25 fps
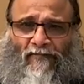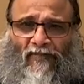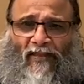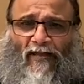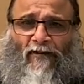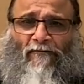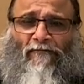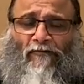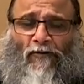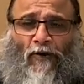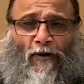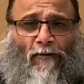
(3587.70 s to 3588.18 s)

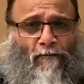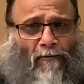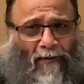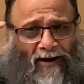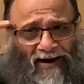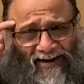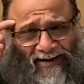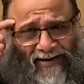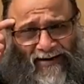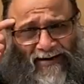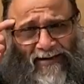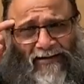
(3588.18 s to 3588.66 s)
if your
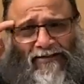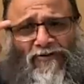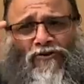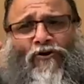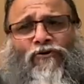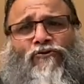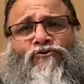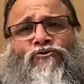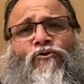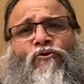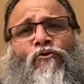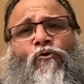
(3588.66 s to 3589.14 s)
mind is
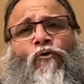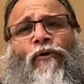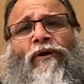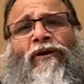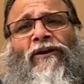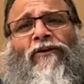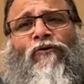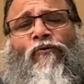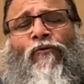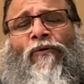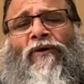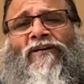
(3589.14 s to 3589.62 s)
also
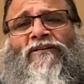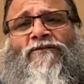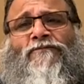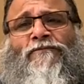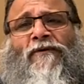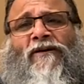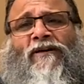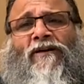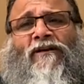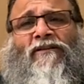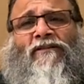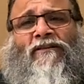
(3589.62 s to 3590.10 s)
going towards
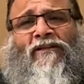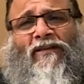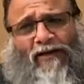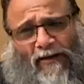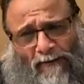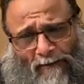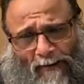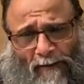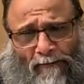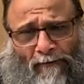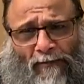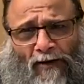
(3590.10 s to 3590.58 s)
prakriti
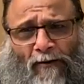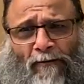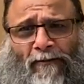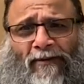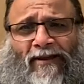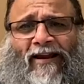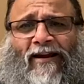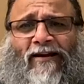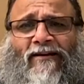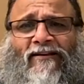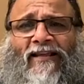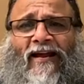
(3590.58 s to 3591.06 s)
remember
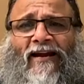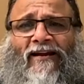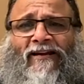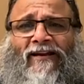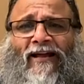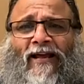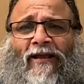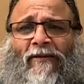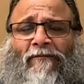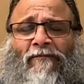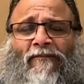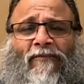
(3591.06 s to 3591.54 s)
me at that
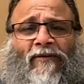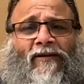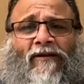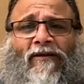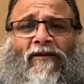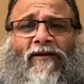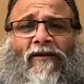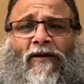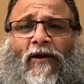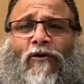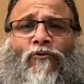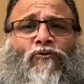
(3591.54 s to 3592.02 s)
time
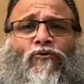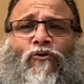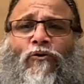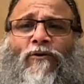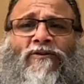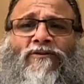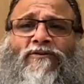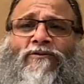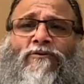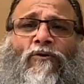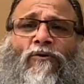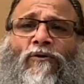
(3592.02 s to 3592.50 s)
now
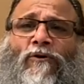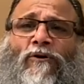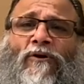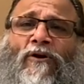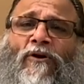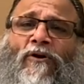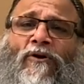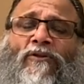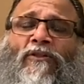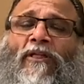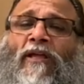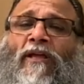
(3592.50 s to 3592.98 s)
don't don't
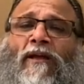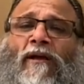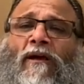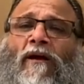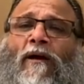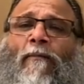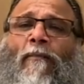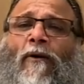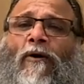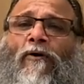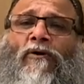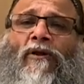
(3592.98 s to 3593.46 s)
think
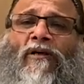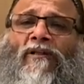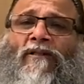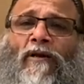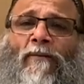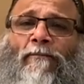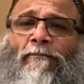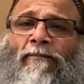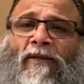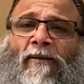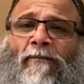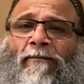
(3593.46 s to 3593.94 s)
about
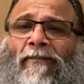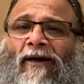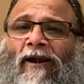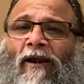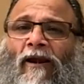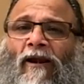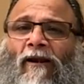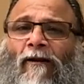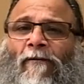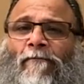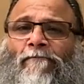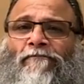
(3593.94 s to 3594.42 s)
other people
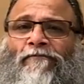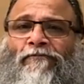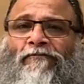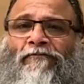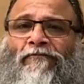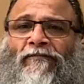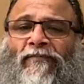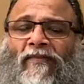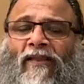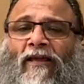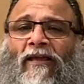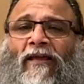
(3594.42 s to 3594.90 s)

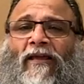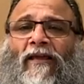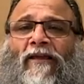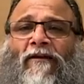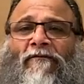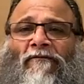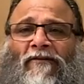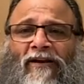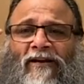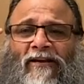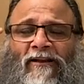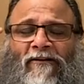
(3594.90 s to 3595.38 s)

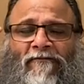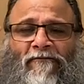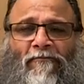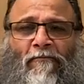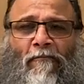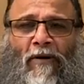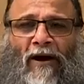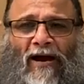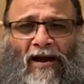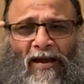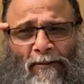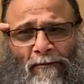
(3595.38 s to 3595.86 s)
even if
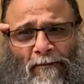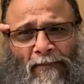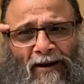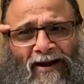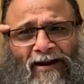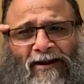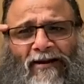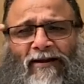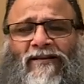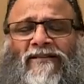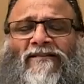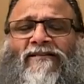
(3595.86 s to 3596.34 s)
my
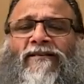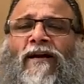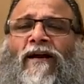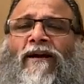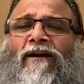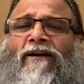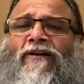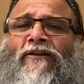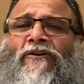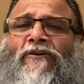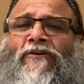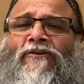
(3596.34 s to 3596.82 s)
mind is
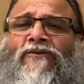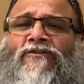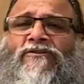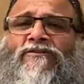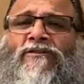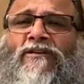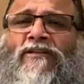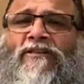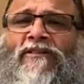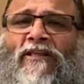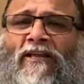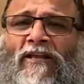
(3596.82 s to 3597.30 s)

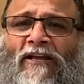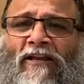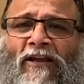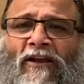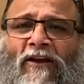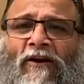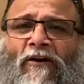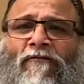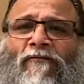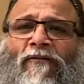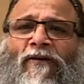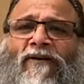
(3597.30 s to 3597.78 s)
continuously
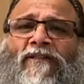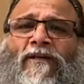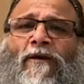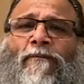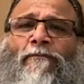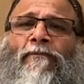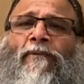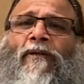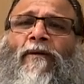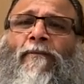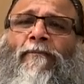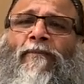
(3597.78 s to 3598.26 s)
thinking of other
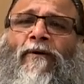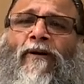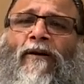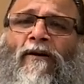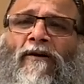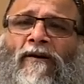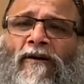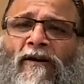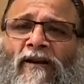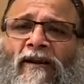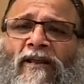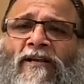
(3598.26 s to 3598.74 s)
people,
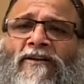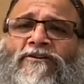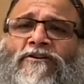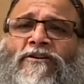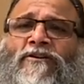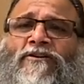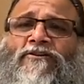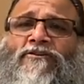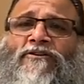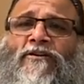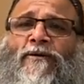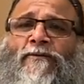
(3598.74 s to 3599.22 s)

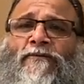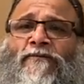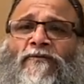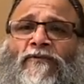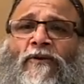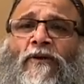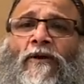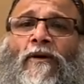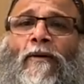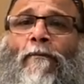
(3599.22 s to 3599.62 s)
relationships,